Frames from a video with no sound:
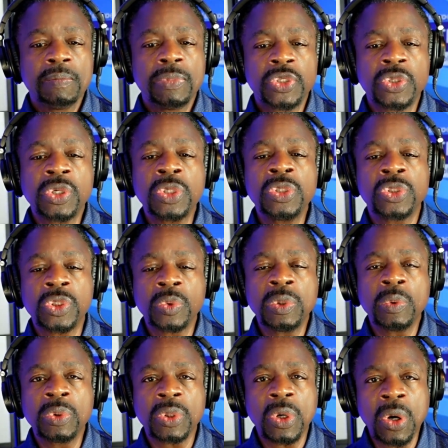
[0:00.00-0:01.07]
But you can do
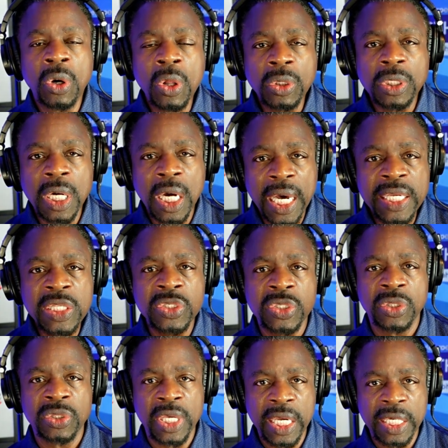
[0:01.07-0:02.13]
it with all kinds
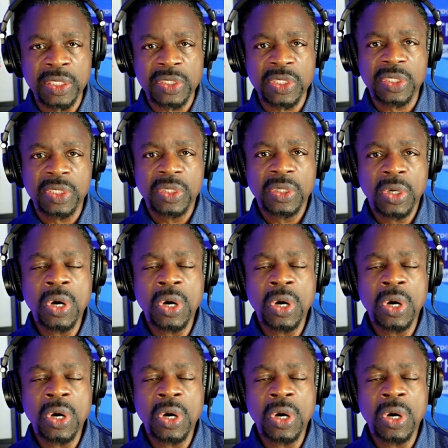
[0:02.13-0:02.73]
of things.